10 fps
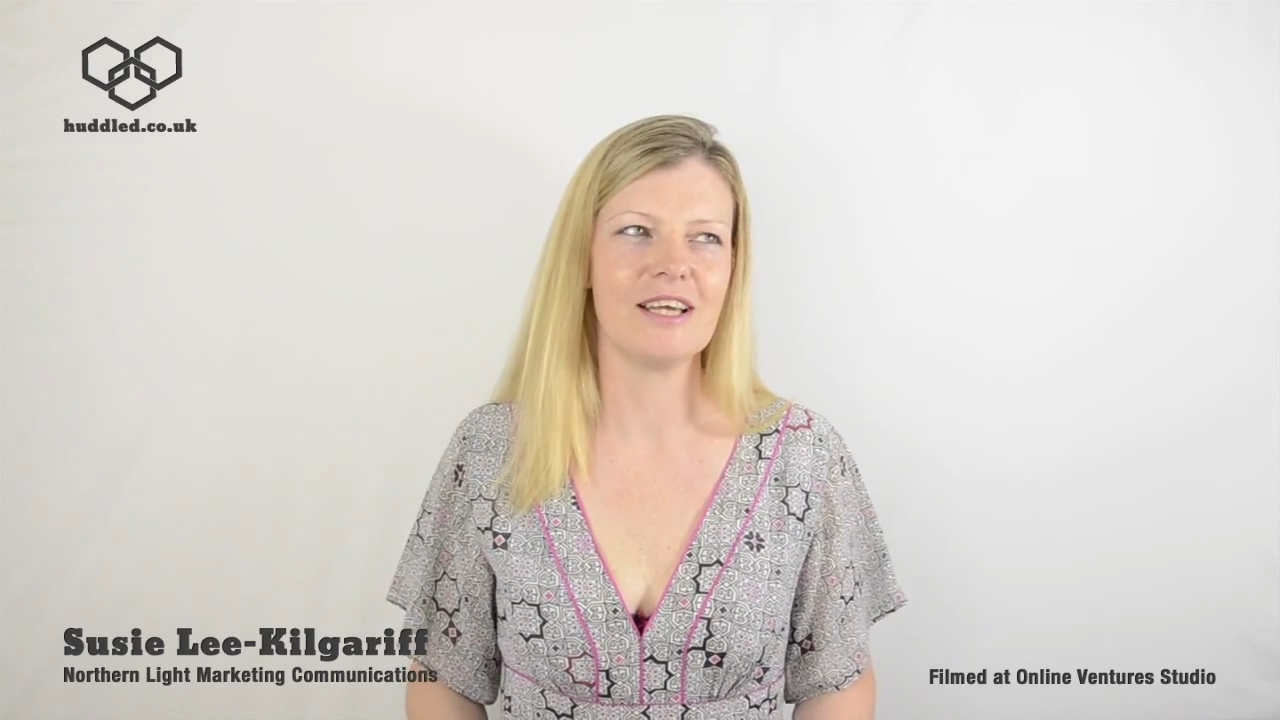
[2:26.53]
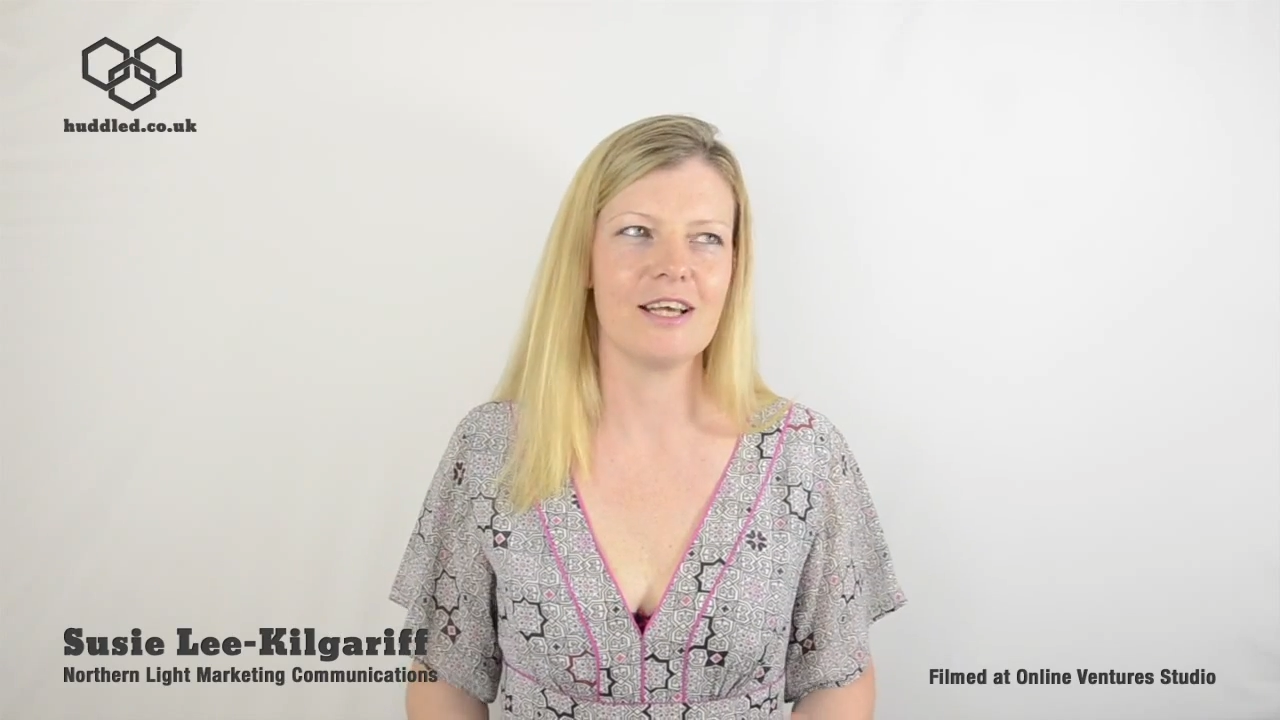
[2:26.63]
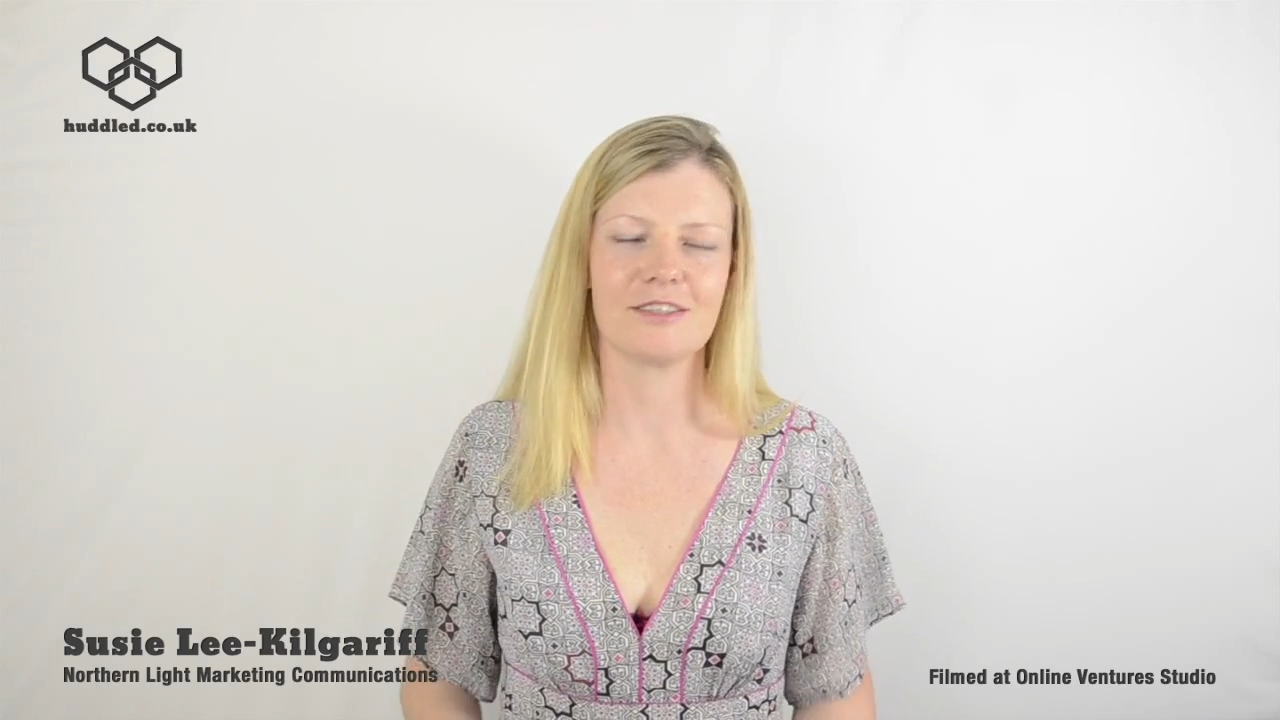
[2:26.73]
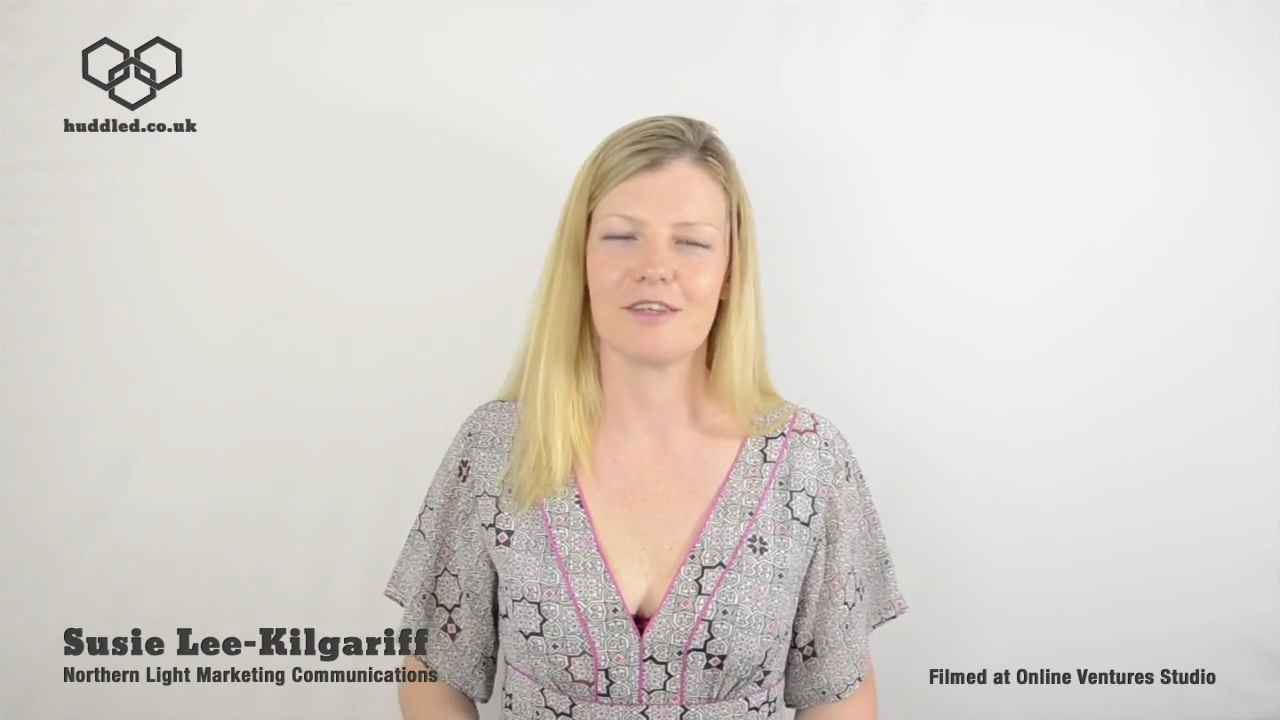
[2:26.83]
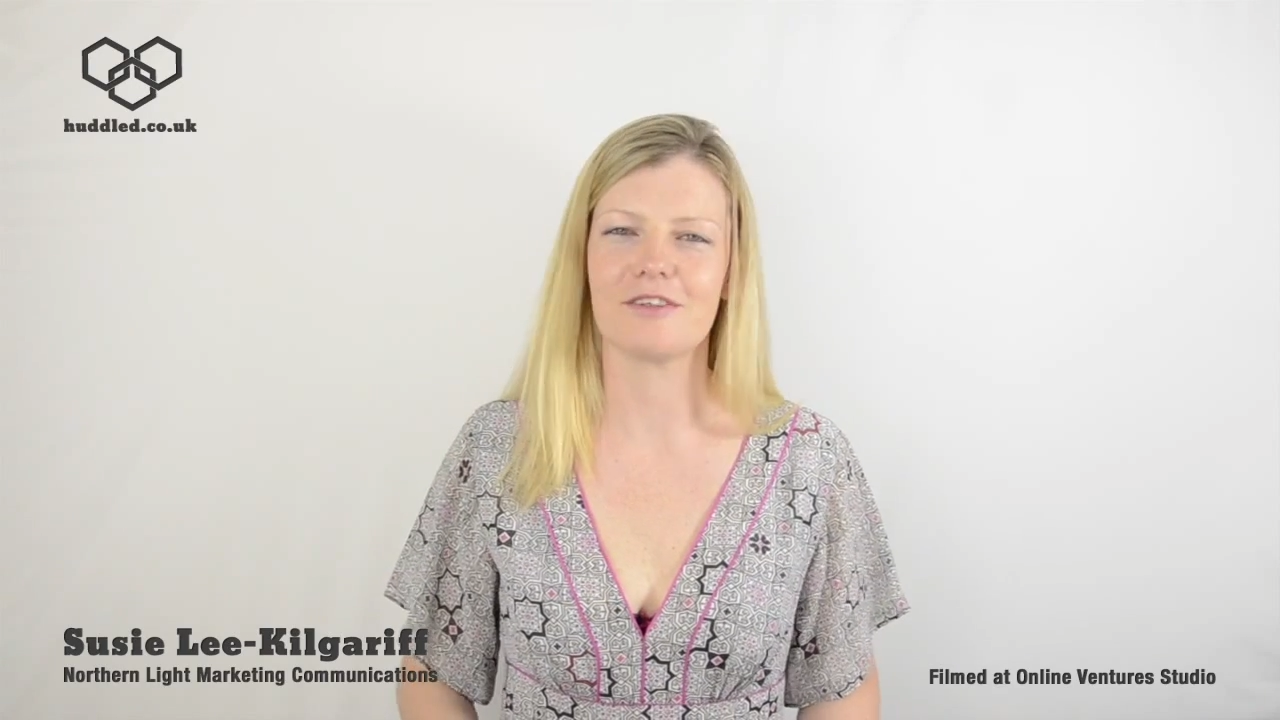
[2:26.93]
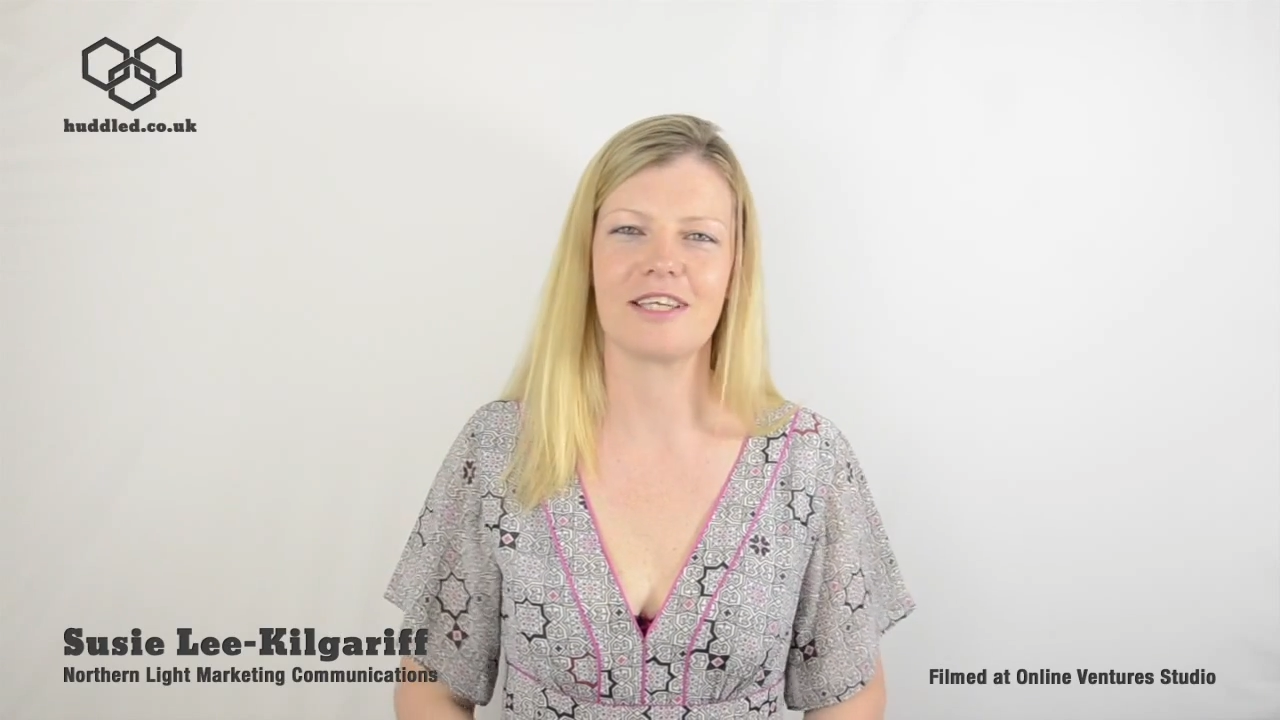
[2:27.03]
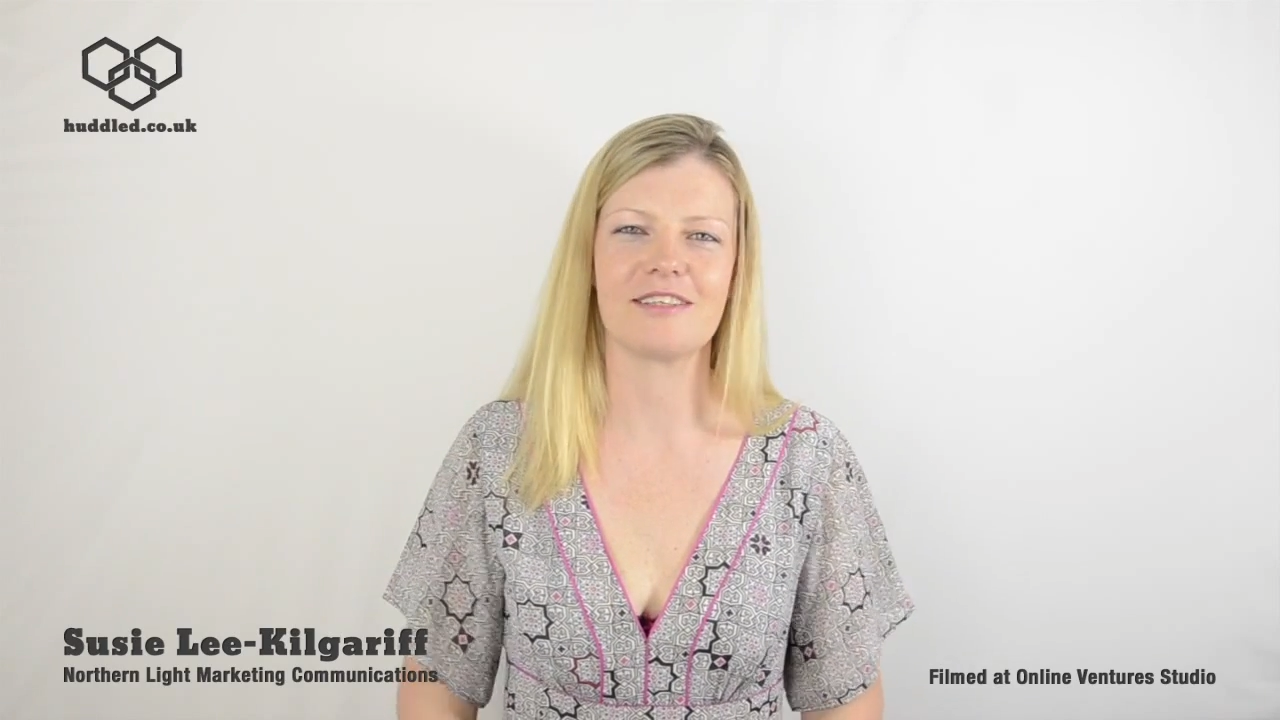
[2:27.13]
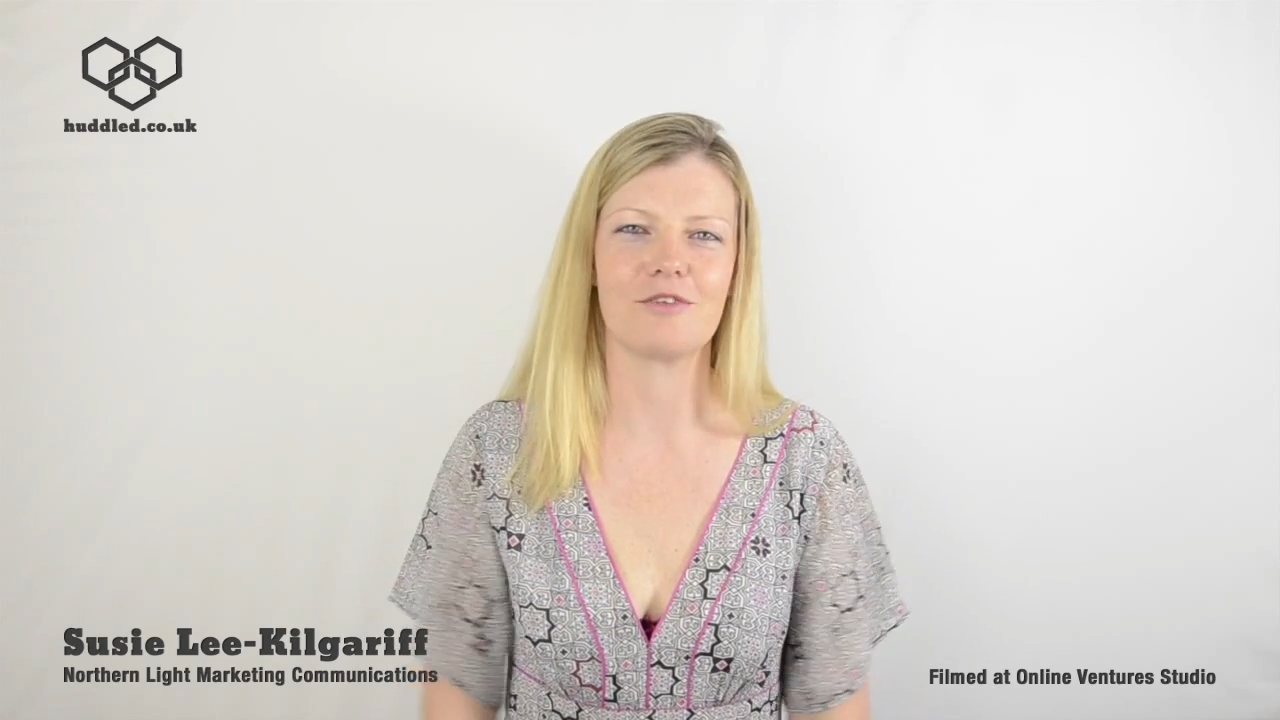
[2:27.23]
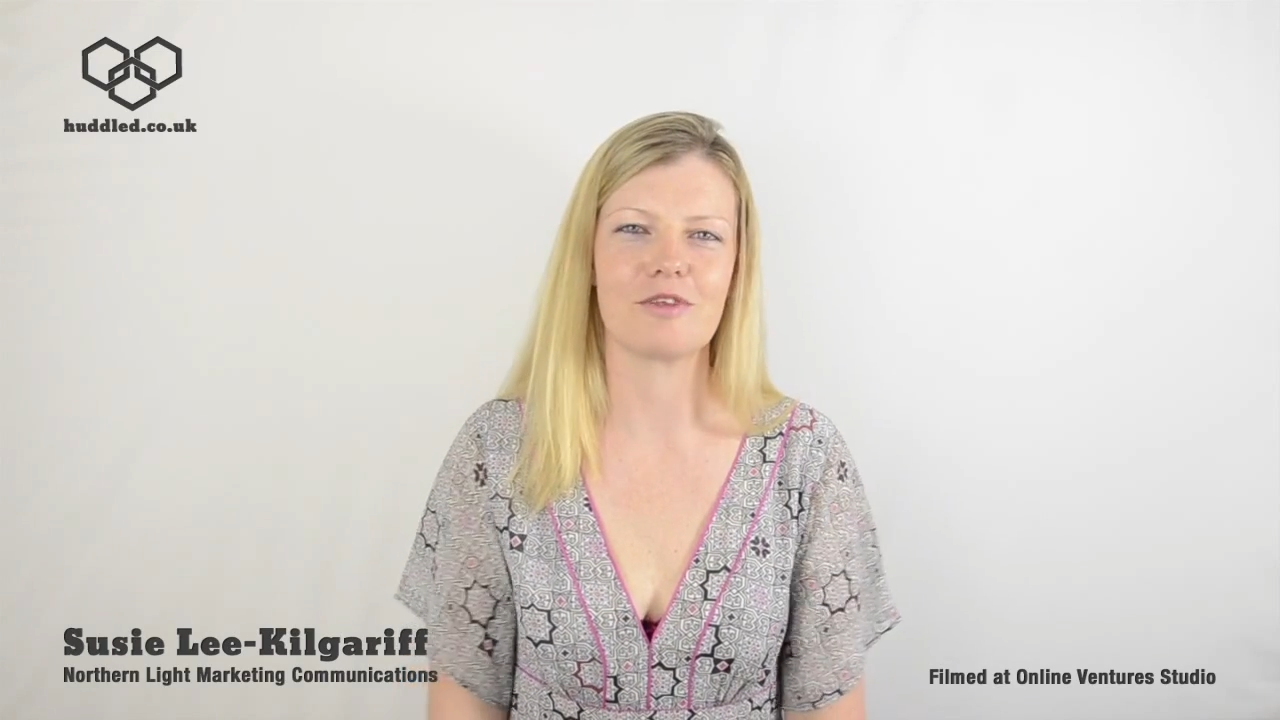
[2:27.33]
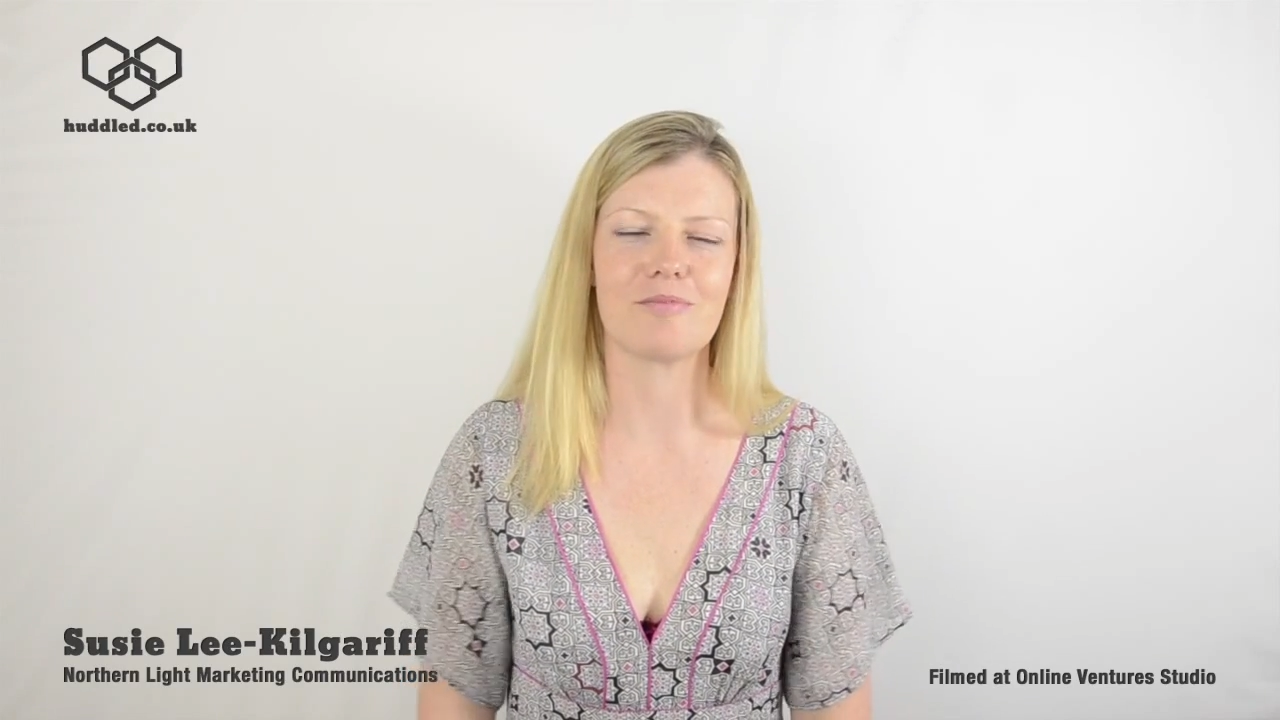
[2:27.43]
associated with